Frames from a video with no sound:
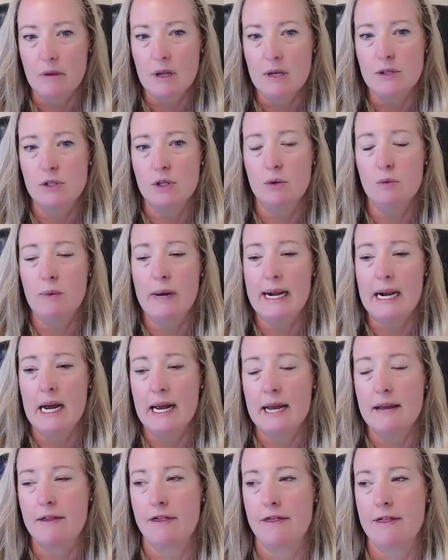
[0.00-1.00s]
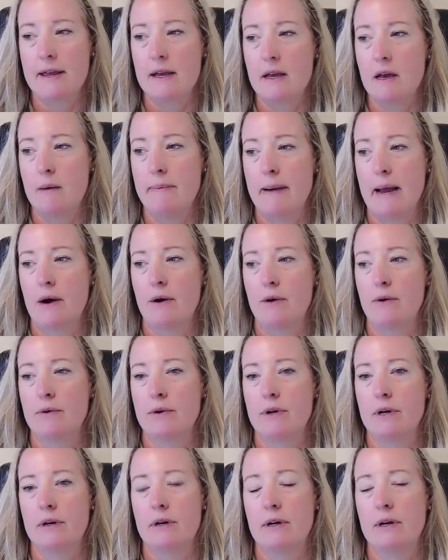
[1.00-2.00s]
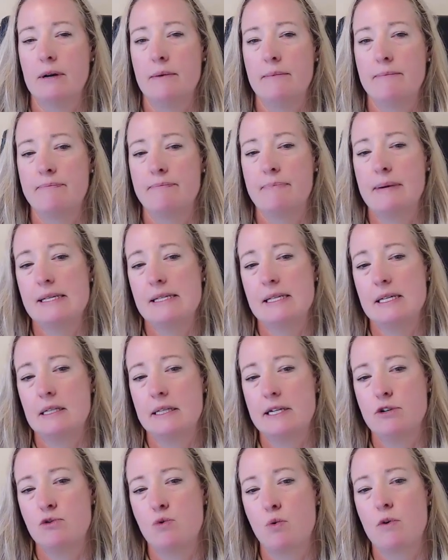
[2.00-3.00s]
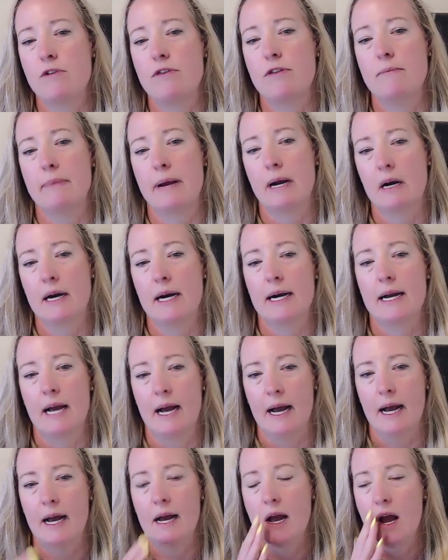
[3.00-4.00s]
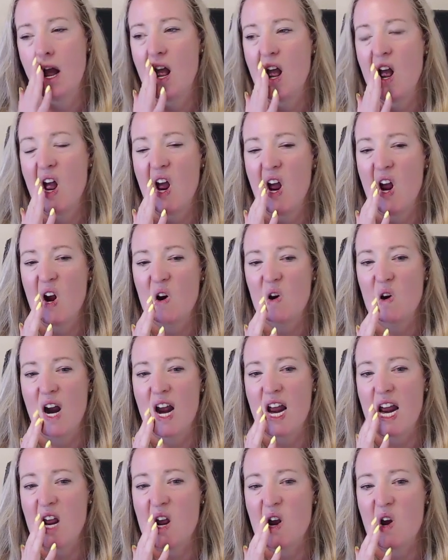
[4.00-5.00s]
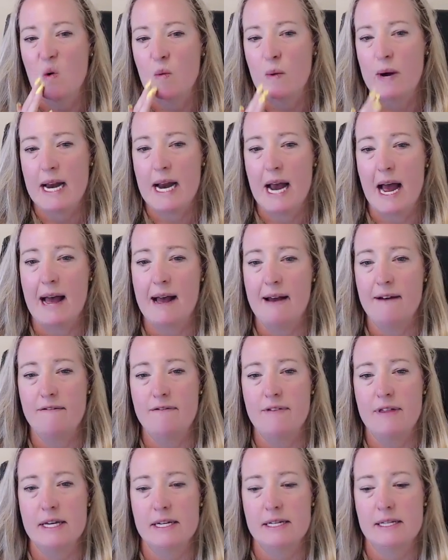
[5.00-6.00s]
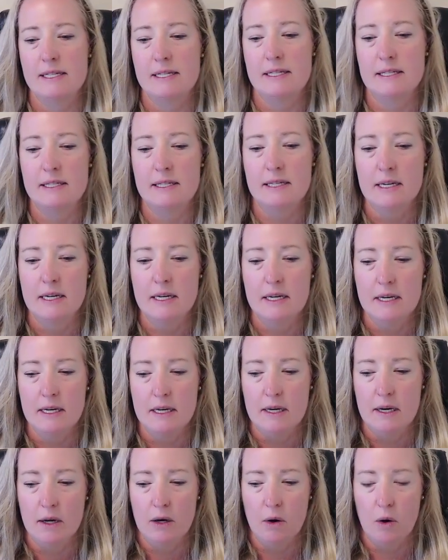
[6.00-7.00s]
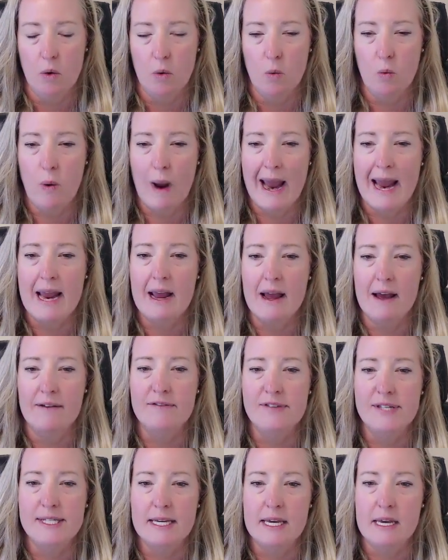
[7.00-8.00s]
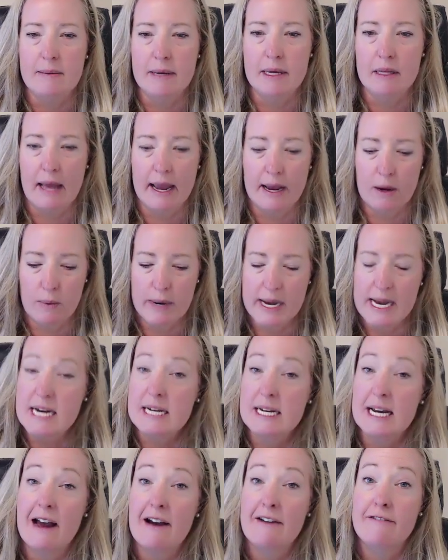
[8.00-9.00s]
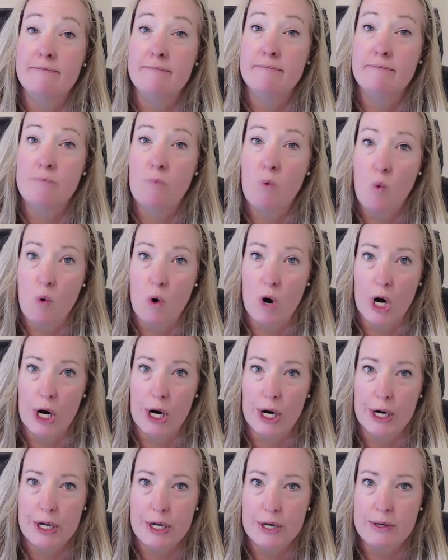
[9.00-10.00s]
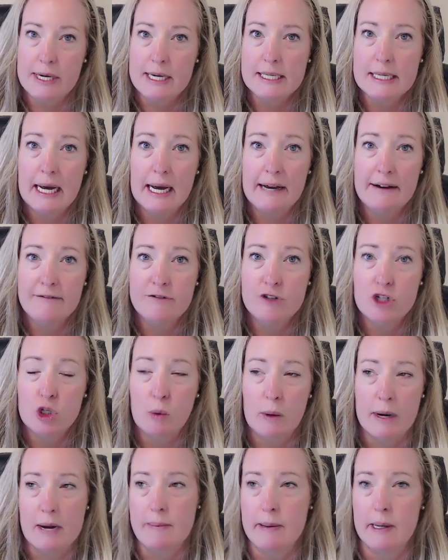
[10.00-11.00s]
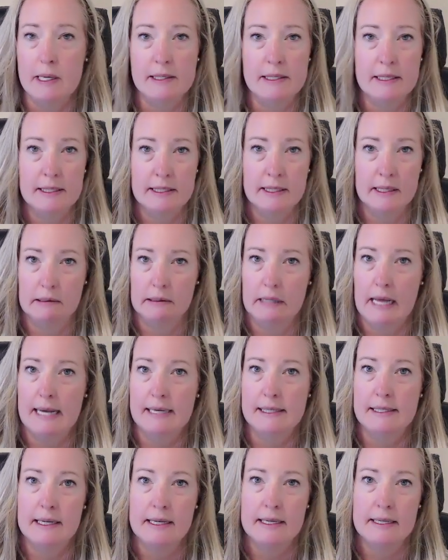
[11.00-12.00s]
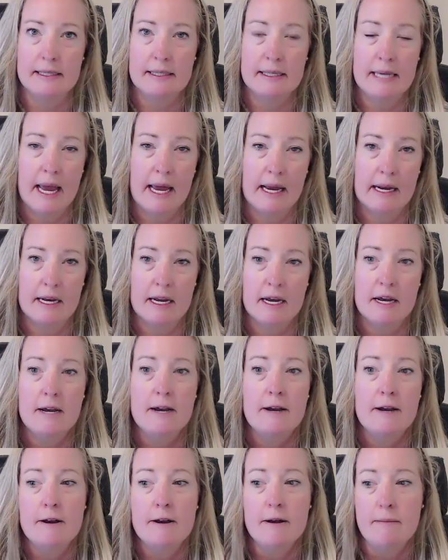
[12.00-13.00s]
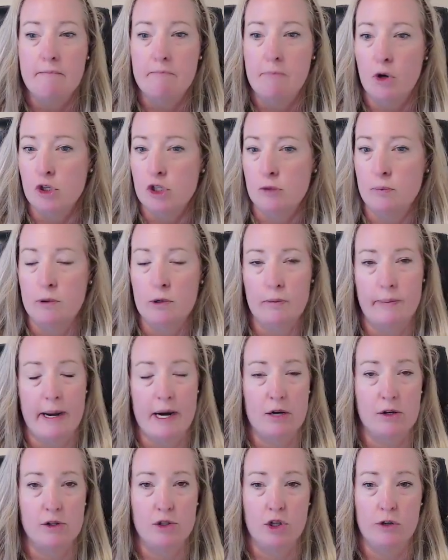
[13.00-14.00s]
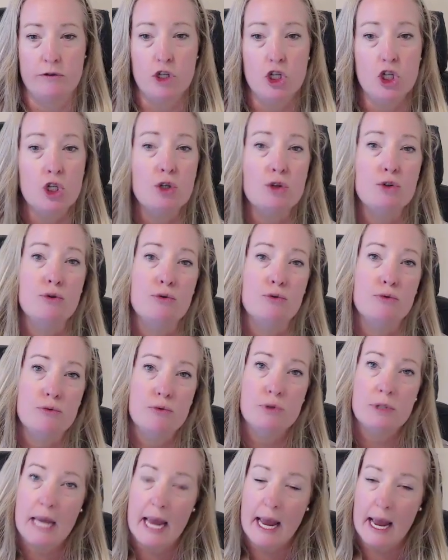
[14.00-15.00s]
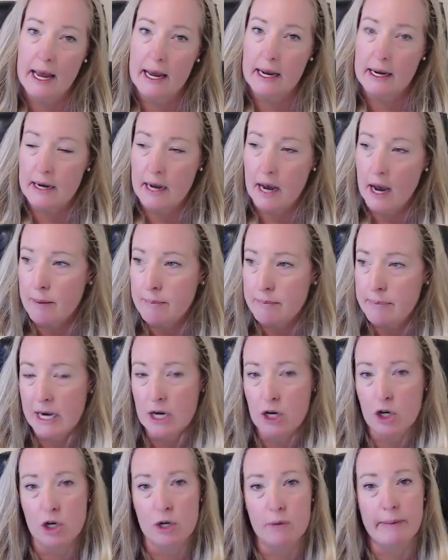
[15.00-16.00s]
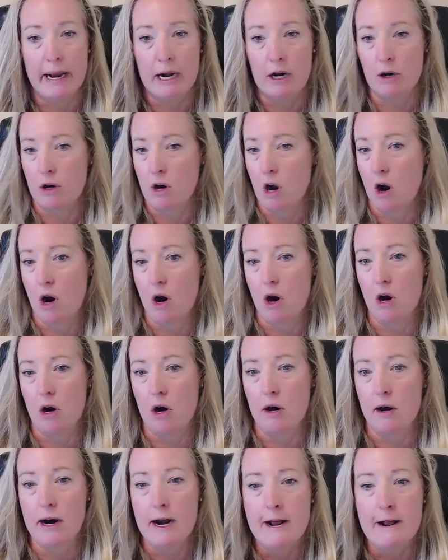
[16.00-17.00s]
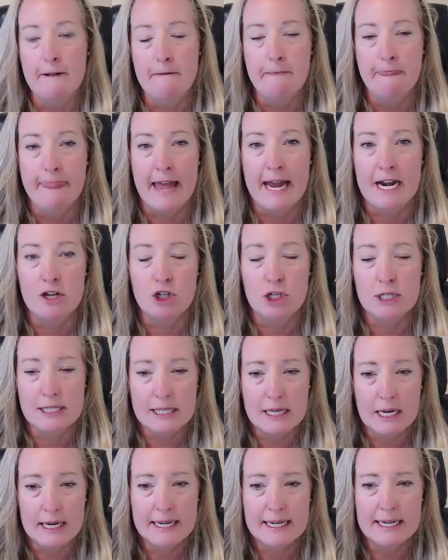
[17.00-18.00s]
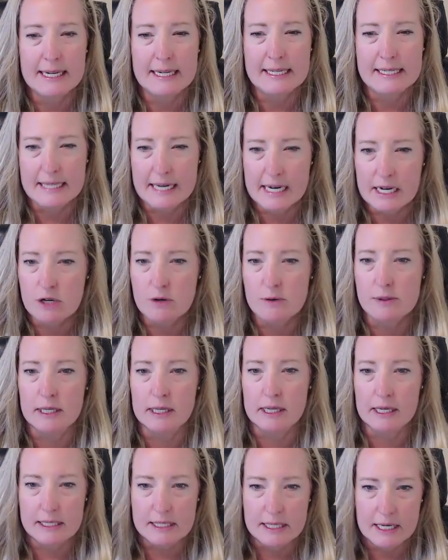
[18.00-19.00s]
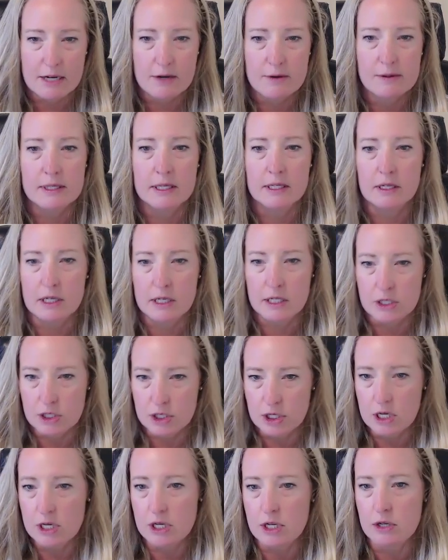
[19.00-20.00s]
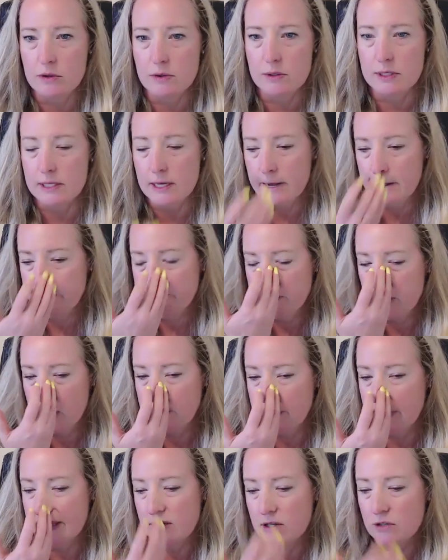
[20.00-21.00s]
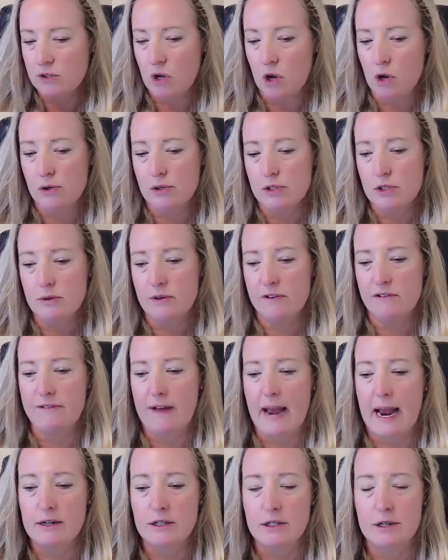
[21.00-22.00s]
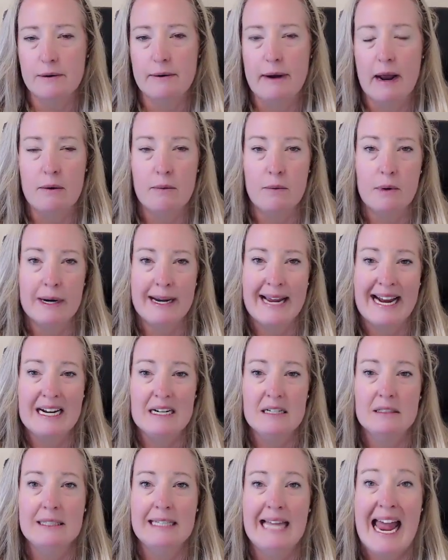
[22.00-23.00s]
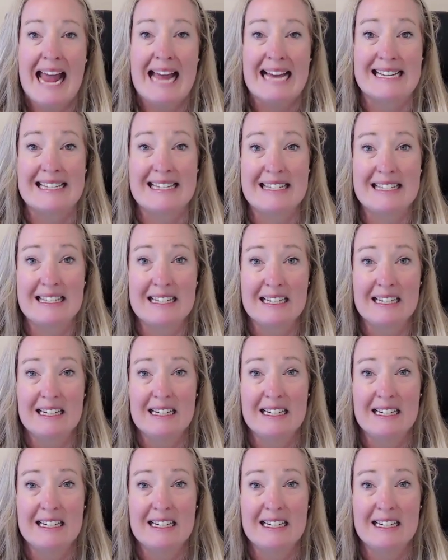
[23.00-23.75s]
So when I think about basically North America, right? We have this way of seeming like we need to have more. You need to have 20 pairs of sunglasses and multiple pairs of shoes and a bigger, better car. And it just kind of continues and continues and continues. But there's also a factor around we're getting less.